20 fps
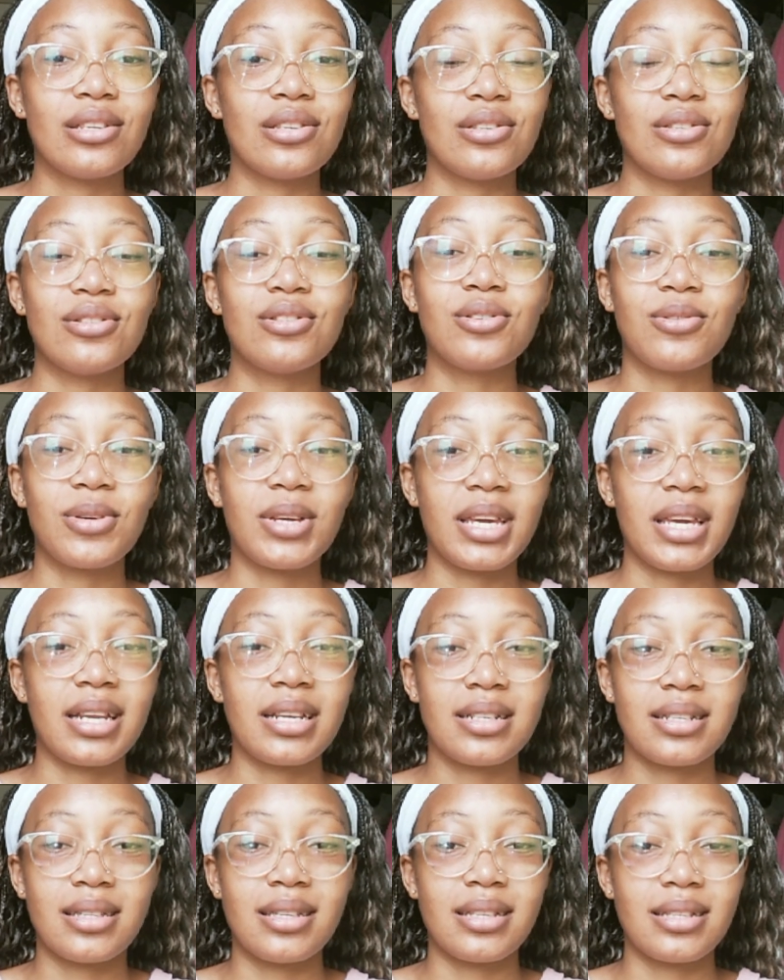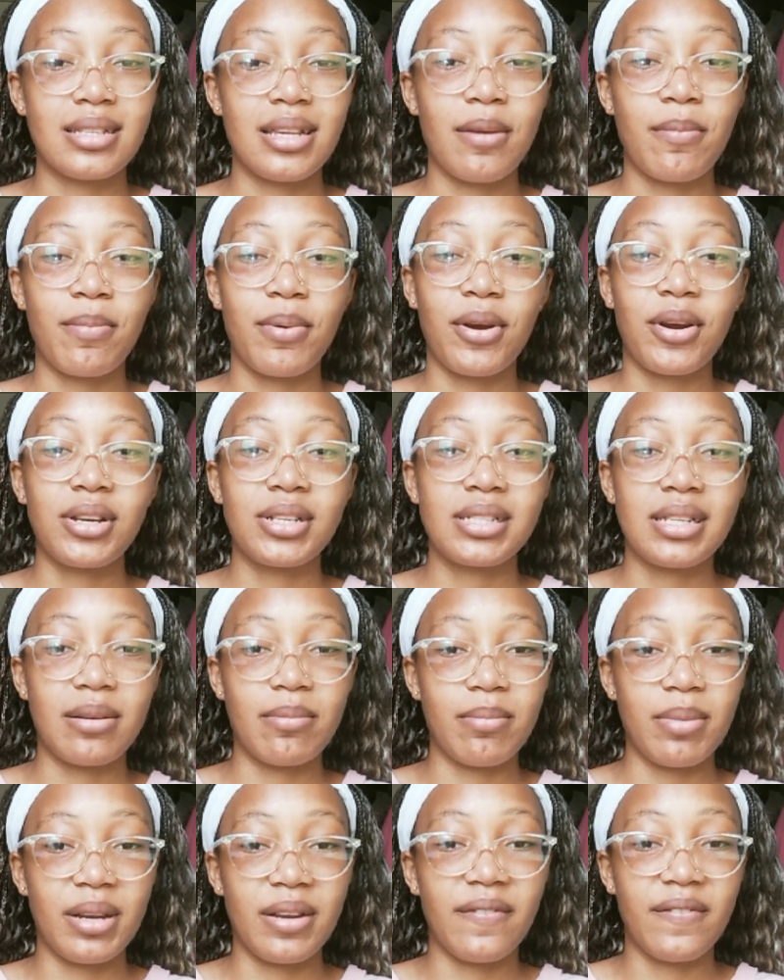you don't get the same perks
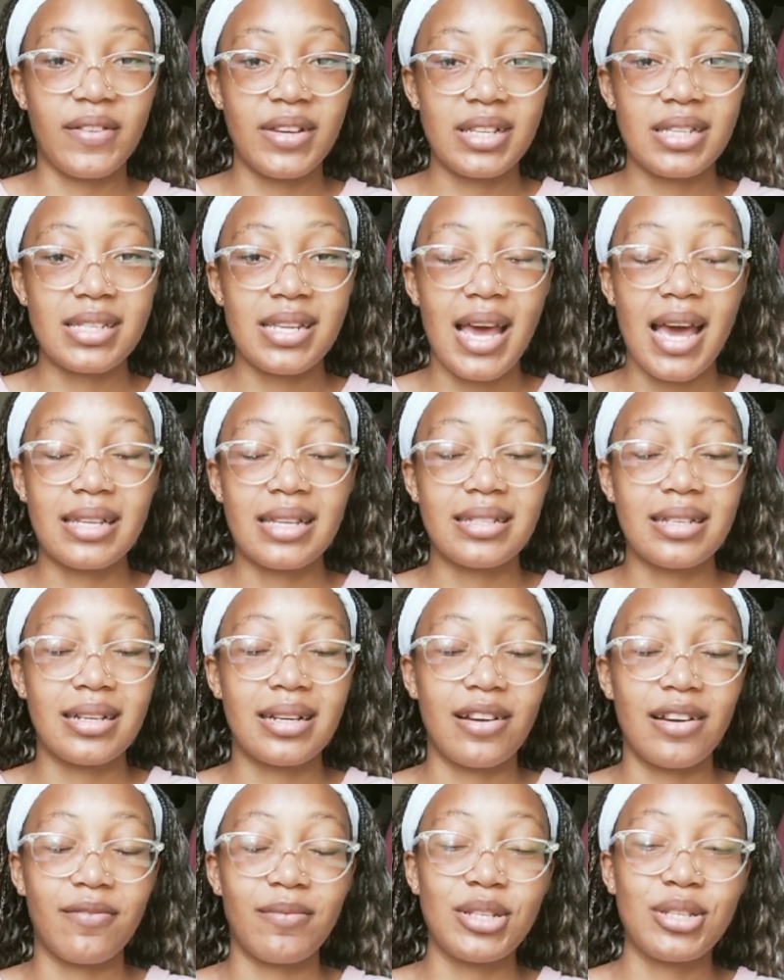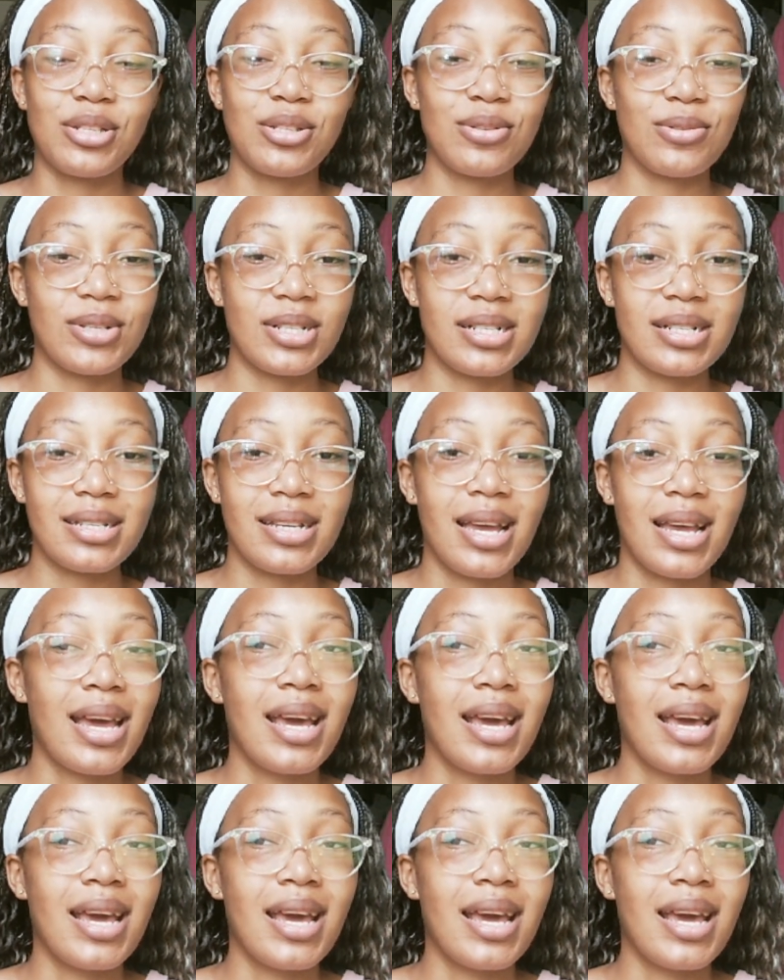and benefits as a government student.